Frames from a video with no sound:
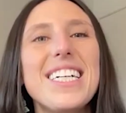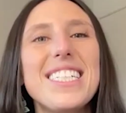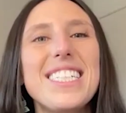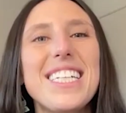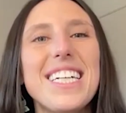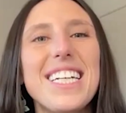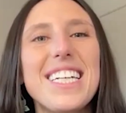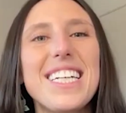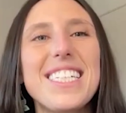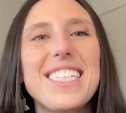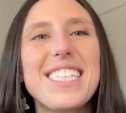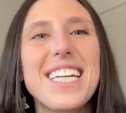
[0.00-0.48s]

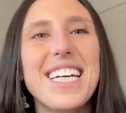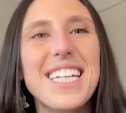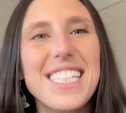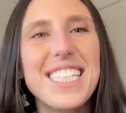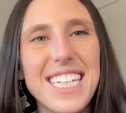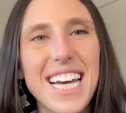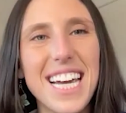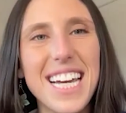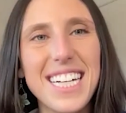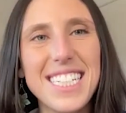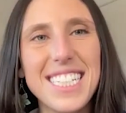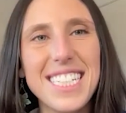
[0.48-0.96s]
did a
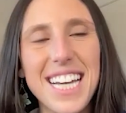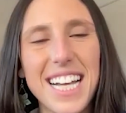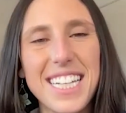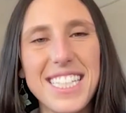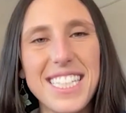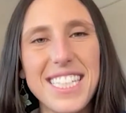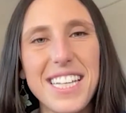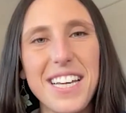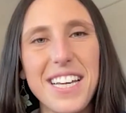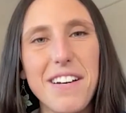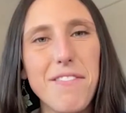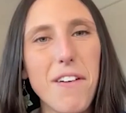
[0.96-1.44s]
6-day
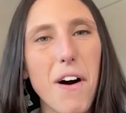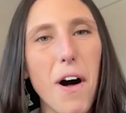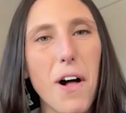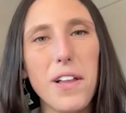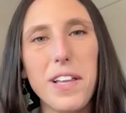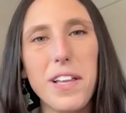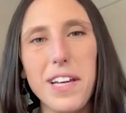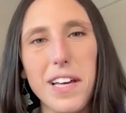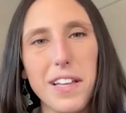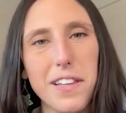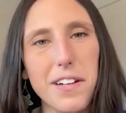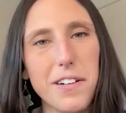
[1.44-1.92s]
intensive.
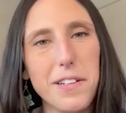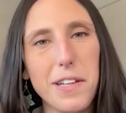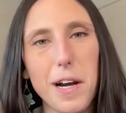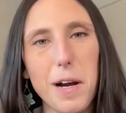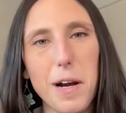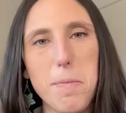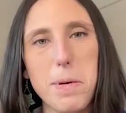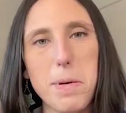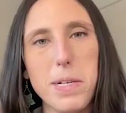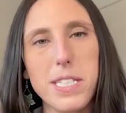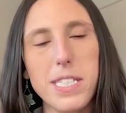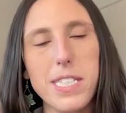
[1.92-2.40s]
All the other
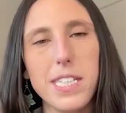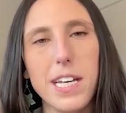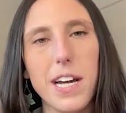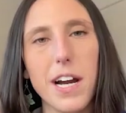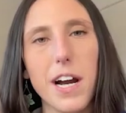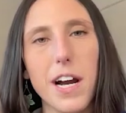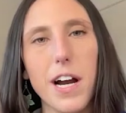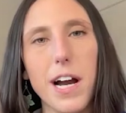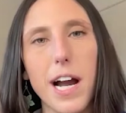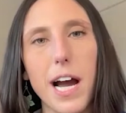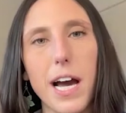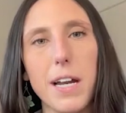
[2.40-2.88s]
therapists
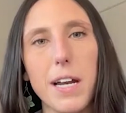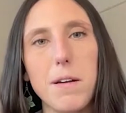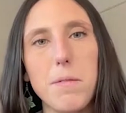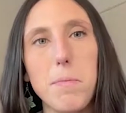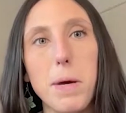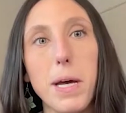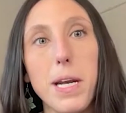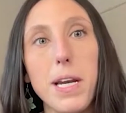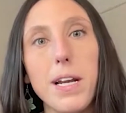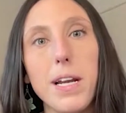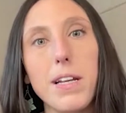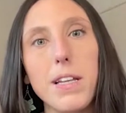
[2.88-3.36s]
there had
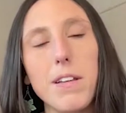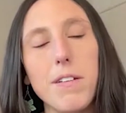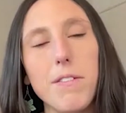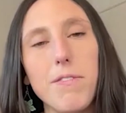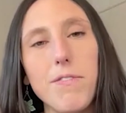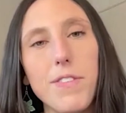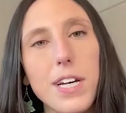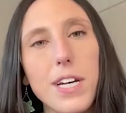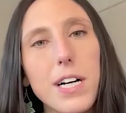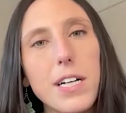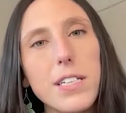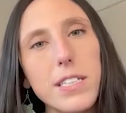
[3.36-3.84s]
been in the
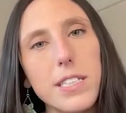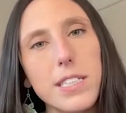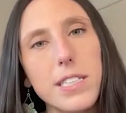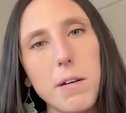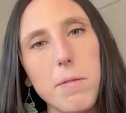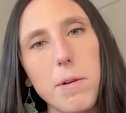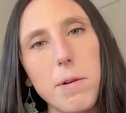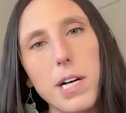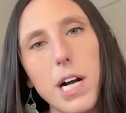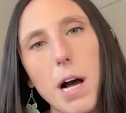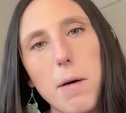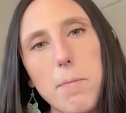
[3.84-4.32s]
field and
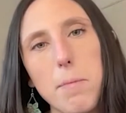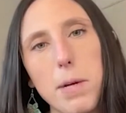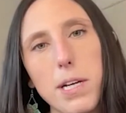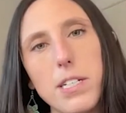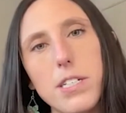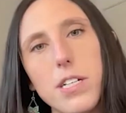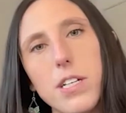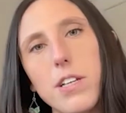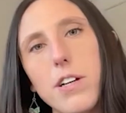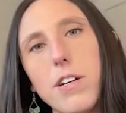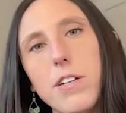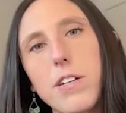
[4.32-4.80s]
they were coming
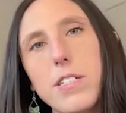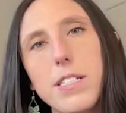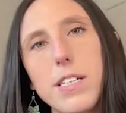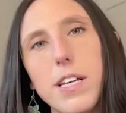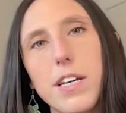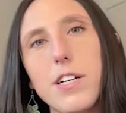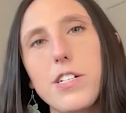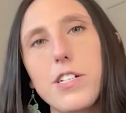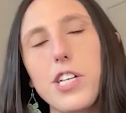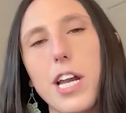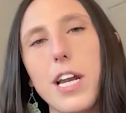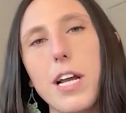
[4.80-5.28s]
to learn
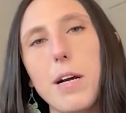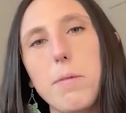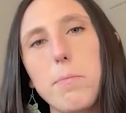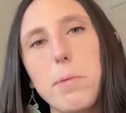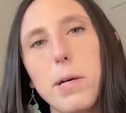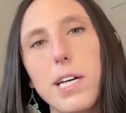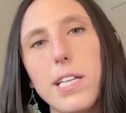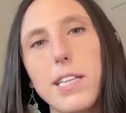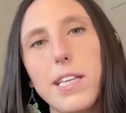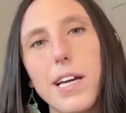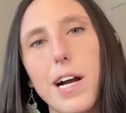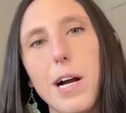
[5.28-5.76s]
Synergetic
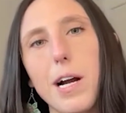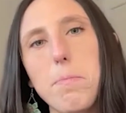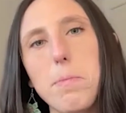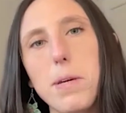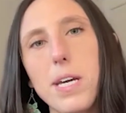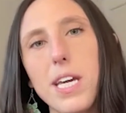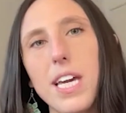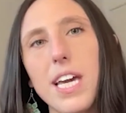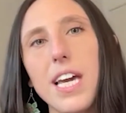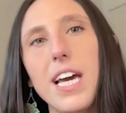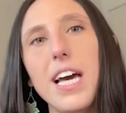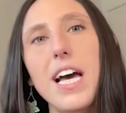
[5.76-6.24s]
Play
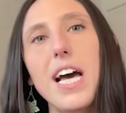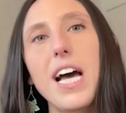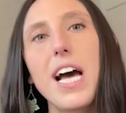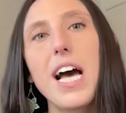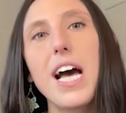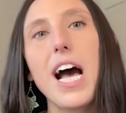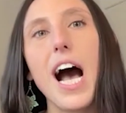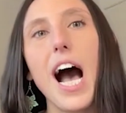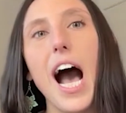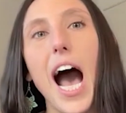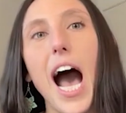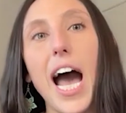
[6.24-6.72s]
Therapy.
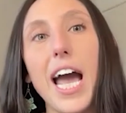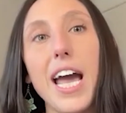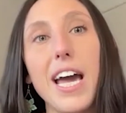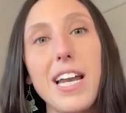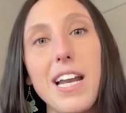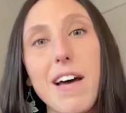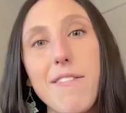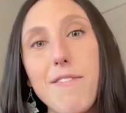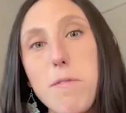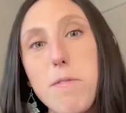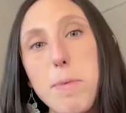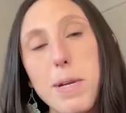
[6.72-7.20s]
I
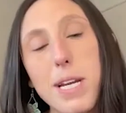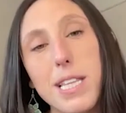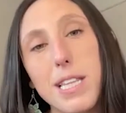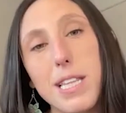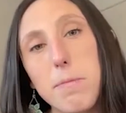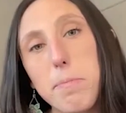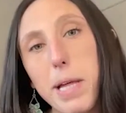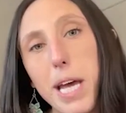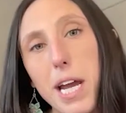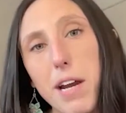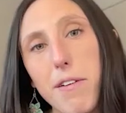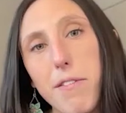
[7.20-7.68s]
had never been in
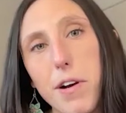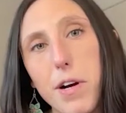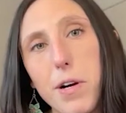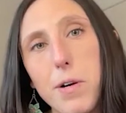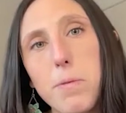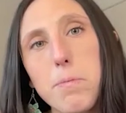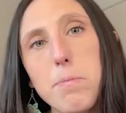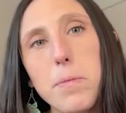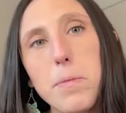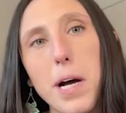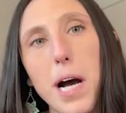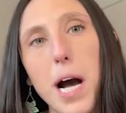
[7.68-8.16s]
the
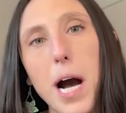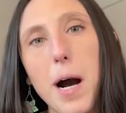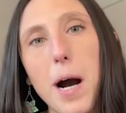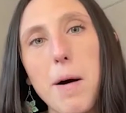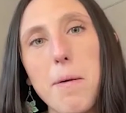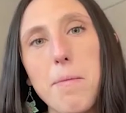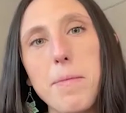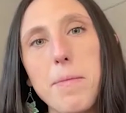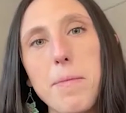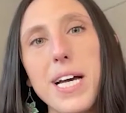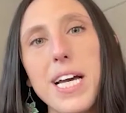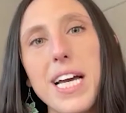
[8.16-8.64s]
playroom.
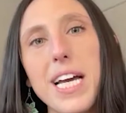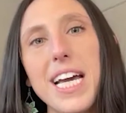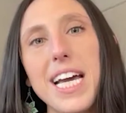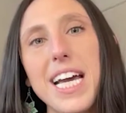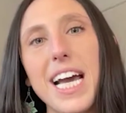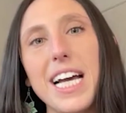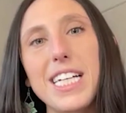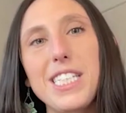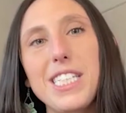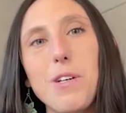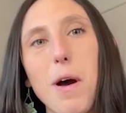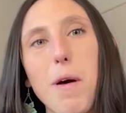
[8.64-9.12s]

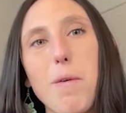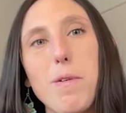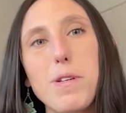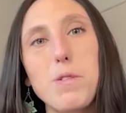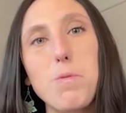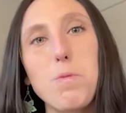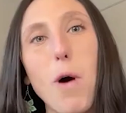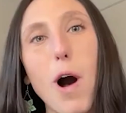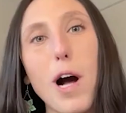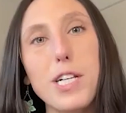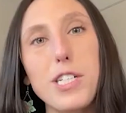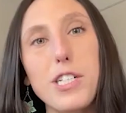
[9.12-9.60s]
And so I
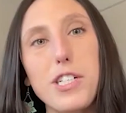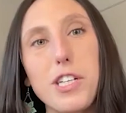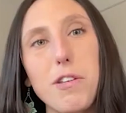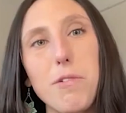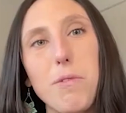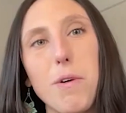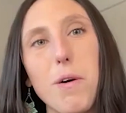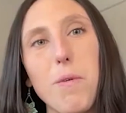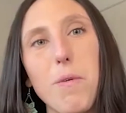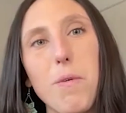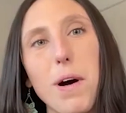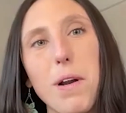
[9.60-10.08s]
was watched
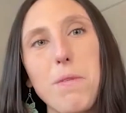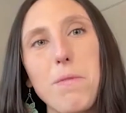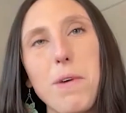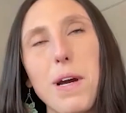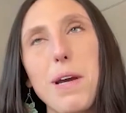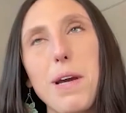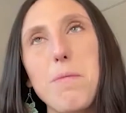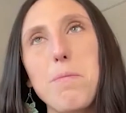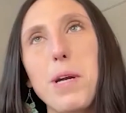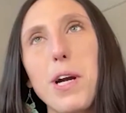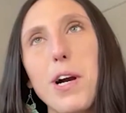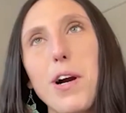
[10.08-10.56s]
through a
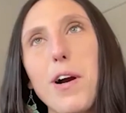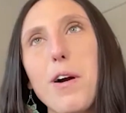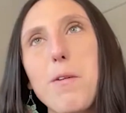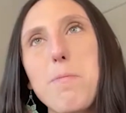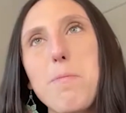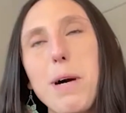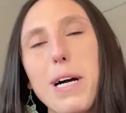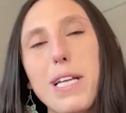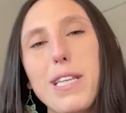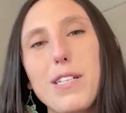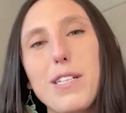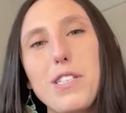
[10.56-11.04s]
one-way mirror
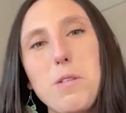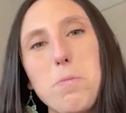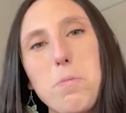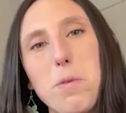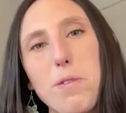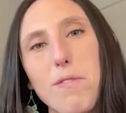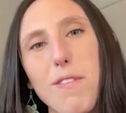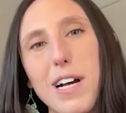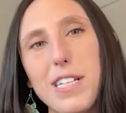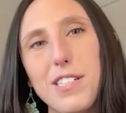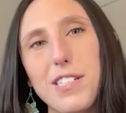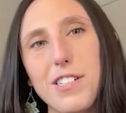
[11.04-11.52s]
by the
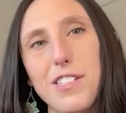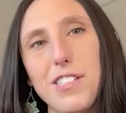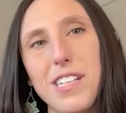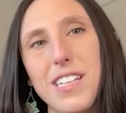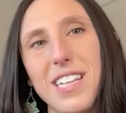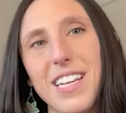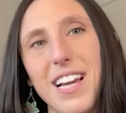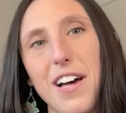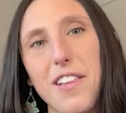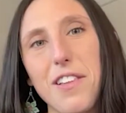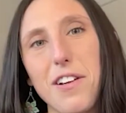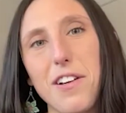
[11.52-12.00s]
supervisors
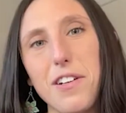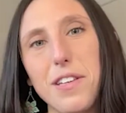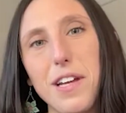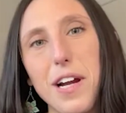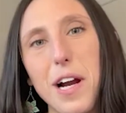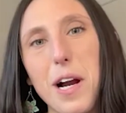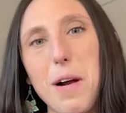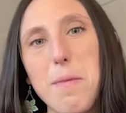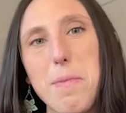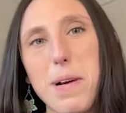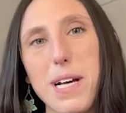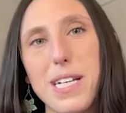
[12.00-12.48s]
and the other
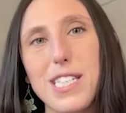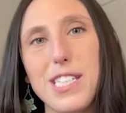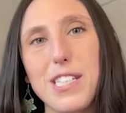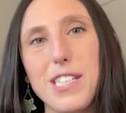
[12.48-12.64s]
therapists